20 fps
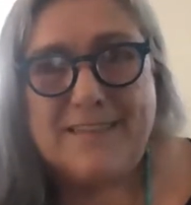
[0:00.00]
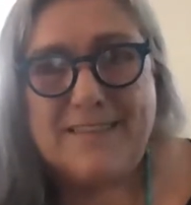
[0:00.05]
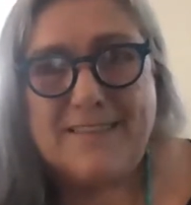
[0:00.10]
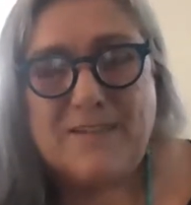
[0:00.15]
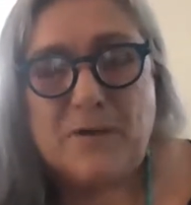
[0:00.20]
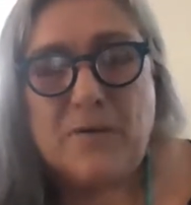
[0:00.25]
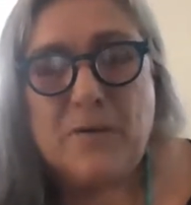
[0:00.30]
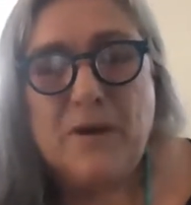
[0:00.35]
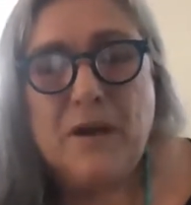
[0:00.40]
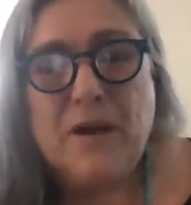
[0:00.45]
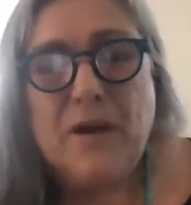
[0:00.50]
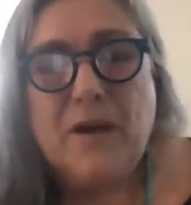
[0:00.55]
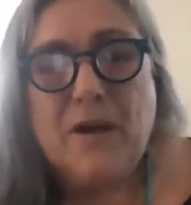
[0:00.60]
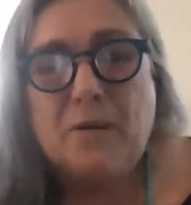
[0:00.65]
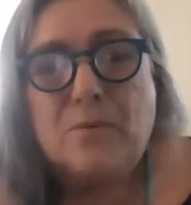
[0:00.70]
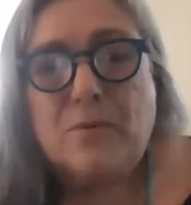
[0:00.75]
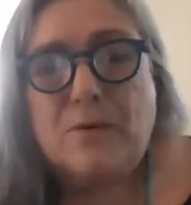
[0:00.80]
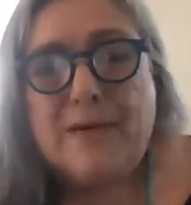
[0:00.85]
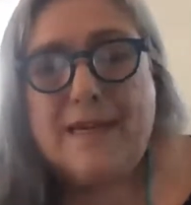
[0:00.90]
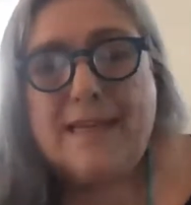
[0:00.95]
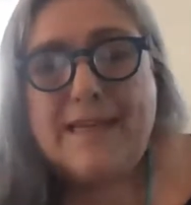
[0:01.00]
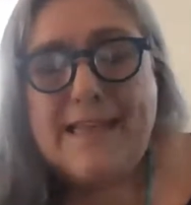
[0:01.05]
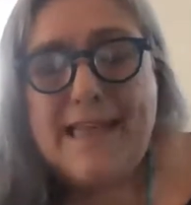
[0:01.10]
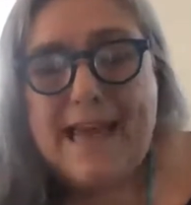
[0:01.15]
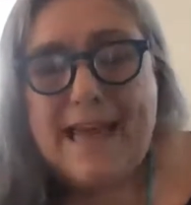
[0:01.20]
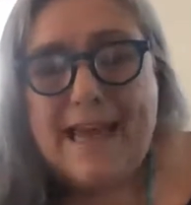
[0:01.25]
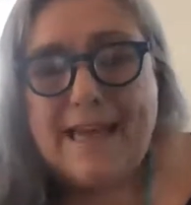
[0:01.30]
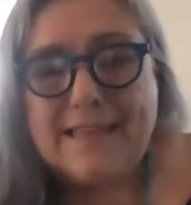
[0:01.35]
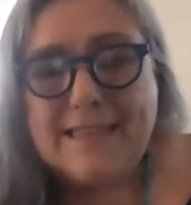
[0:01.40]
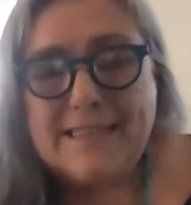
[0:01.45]
So we're in
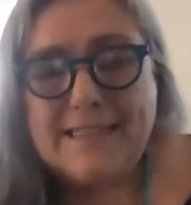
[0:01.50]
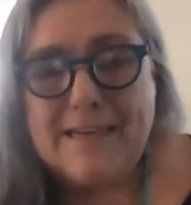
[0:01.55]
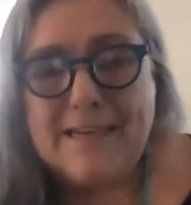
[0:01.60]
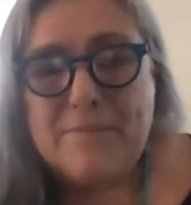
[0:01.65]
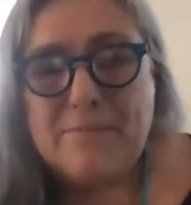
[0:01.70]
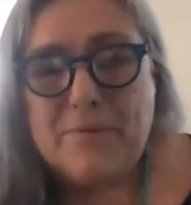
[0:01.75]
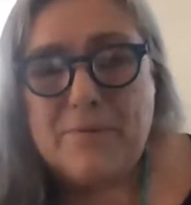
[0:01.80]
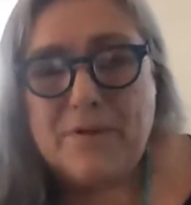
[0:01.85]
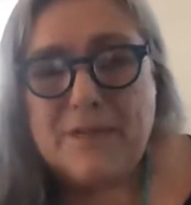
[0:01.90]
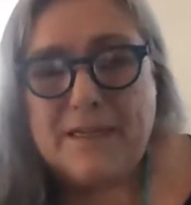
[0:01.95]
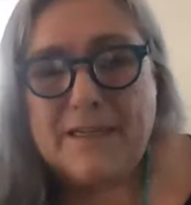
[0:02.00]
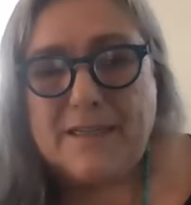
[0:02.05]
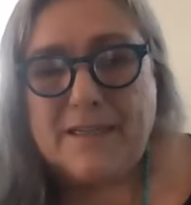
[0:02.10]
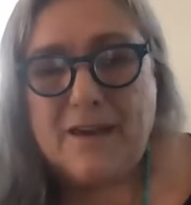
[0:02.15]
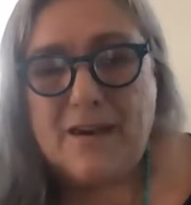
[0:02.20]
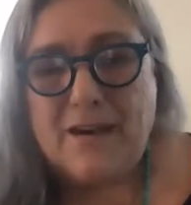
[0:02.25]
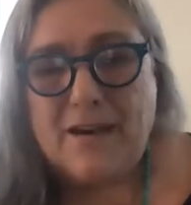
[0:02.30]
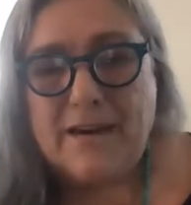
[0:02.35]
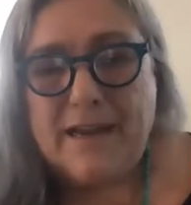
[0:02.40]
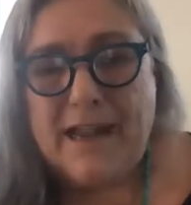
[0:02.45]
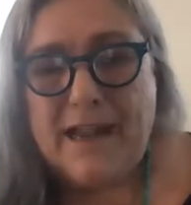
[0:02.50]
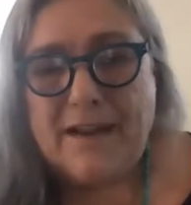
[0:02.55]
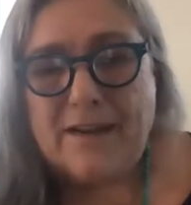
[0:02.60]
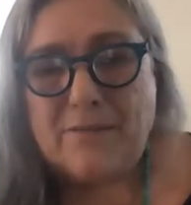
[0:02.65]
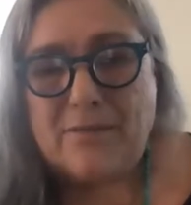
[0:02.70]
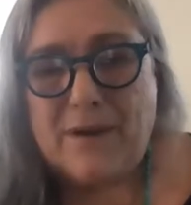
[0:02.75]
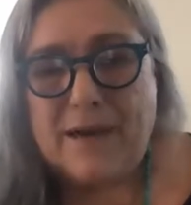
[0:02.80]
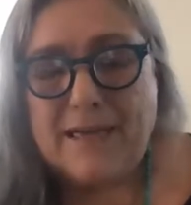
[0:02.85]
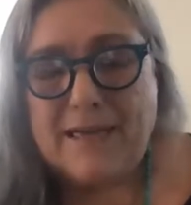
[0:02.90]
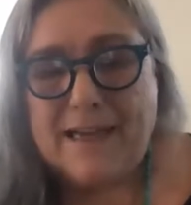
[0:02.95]
that temple in Karnak
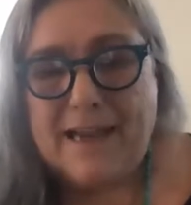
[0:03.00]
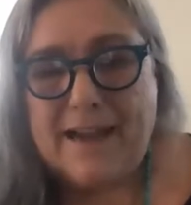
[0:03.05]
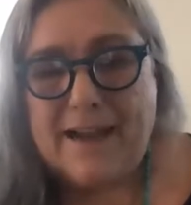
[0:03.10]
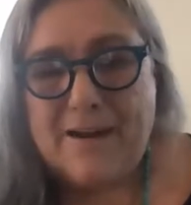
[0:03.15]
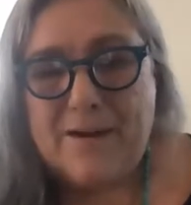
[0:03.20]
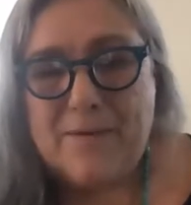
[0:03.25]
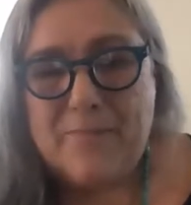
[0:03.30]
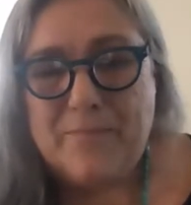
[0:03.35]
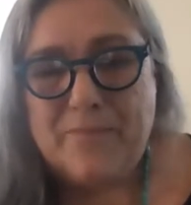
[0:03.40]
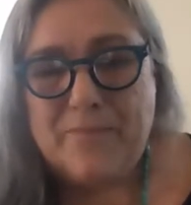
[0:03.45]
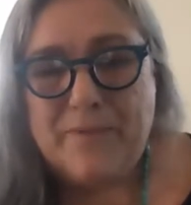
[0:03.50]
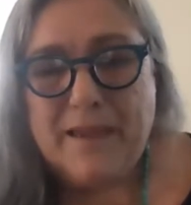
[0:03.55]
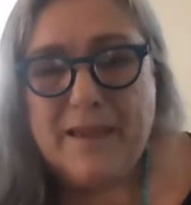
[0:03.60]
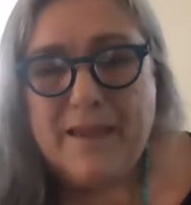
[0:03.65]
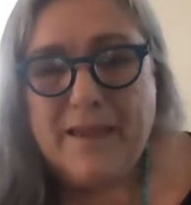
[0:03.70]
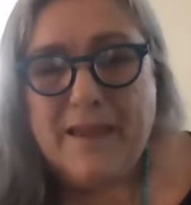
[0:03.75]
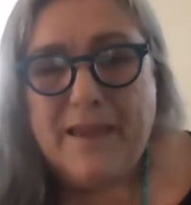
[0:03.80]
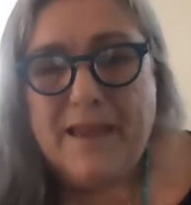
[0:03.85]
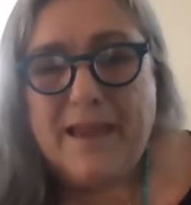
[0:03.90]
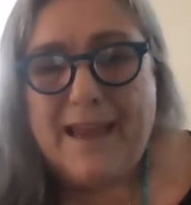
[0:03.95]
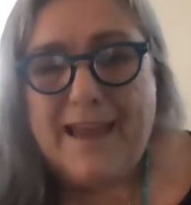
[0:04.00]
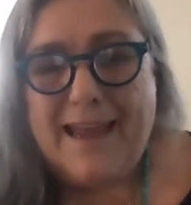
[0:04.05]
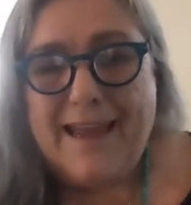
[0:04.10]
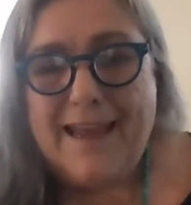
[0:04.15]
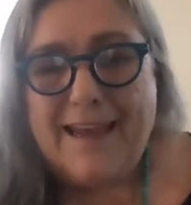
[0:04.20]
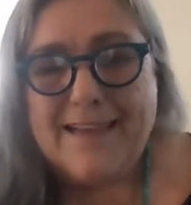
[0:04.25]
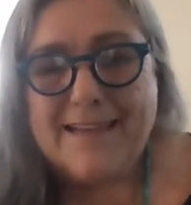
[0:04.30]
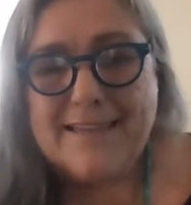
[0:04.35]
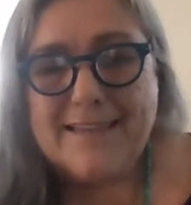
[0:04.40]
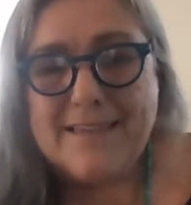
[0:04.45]
right now,
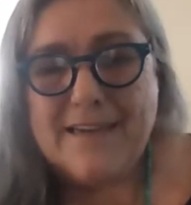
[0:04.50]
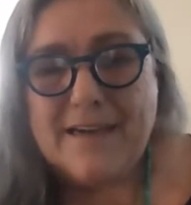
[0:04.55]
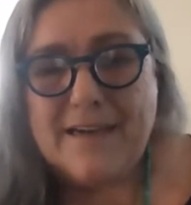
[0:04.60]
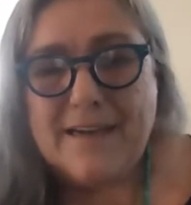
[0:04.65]
and